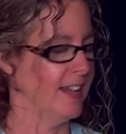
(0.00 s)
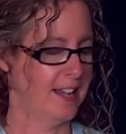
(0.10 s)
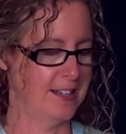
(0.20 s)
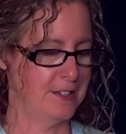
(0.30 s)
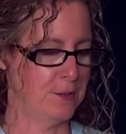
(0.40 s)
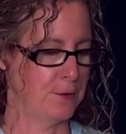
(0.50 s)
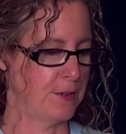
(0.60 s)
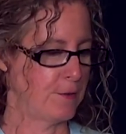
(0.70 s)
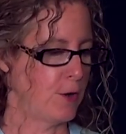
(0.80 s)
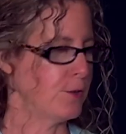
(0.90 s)
and
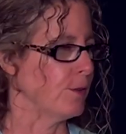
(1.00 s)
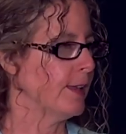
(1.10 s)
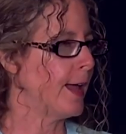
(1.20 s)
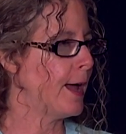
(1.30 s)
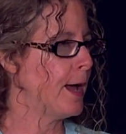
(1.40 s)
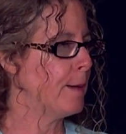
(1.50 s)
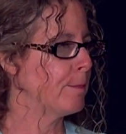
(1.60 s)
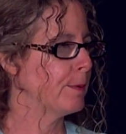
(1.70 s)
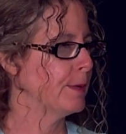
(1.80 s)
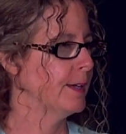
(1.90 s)
they're on your lap